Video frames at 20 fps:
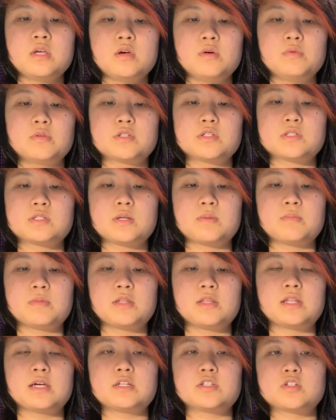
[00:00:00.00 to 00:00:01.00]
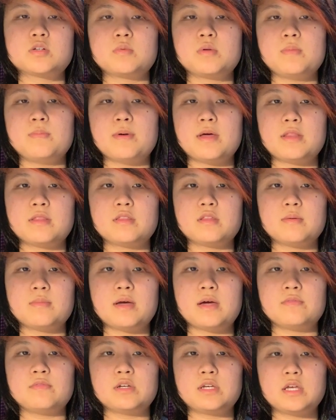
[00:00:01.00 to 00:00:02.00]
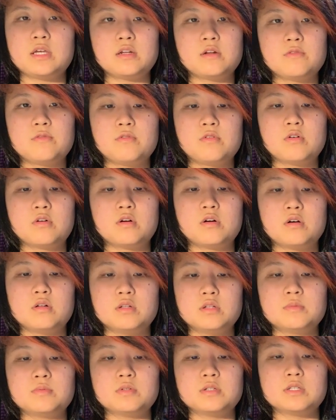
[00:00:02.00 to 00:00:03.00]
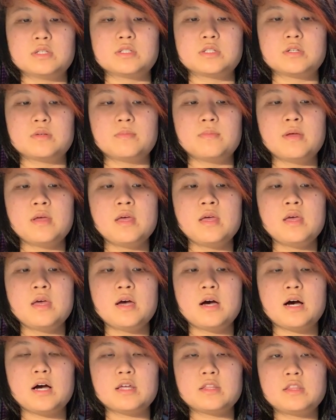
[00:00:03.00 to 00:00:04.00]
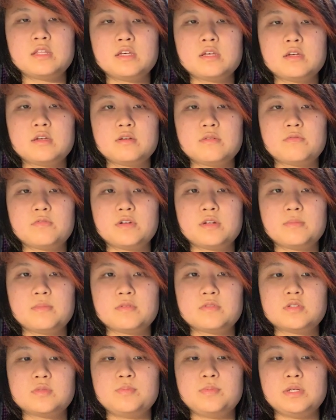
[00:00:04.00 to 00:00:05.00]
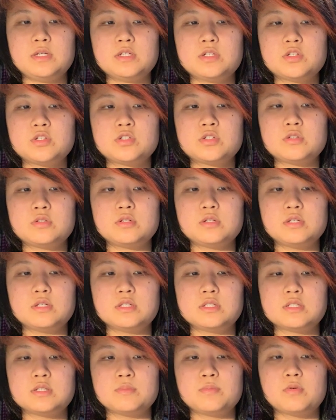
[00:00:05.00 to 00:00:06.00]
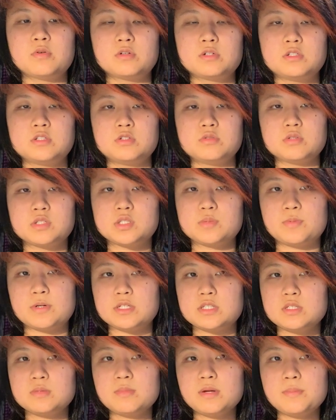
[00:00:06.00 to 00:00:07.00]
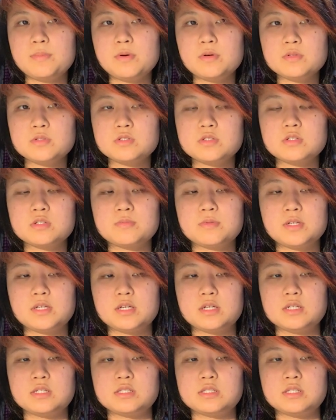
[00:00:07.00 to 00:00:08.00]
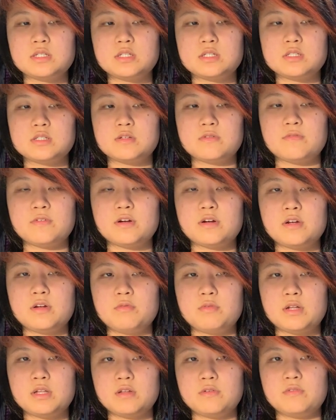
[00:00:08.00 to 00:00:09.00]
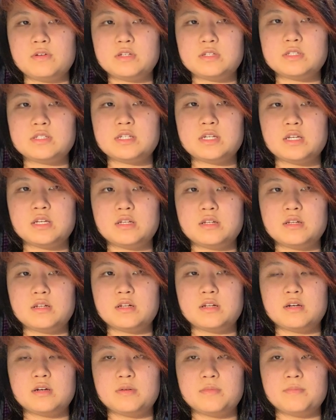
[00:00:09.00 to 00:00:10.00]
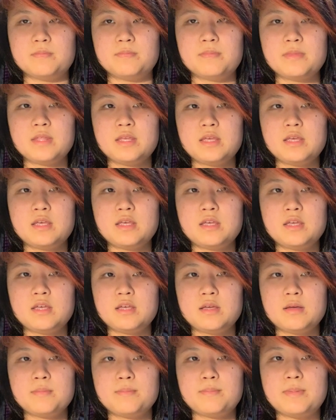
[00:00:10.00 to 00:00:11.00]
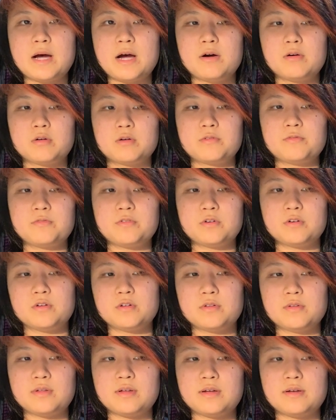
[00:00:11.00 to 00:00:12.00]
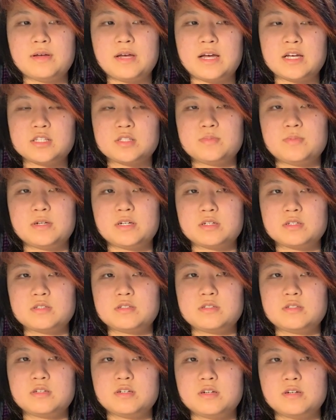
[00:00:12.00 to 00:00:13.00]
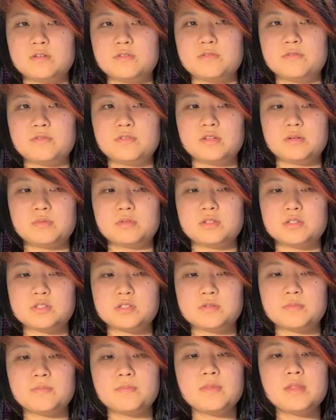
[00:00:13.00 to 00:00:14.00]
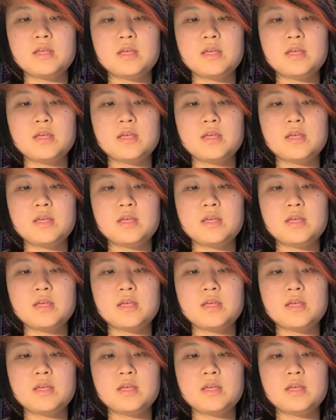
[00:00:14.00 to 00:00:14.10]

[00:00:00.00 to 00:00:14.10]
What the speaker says: which is something that Jeremy Bentham advocated for on liberalism. I think freedom of speech is important to express in my poster because it is a very relevant and powerful aspect of liberalism.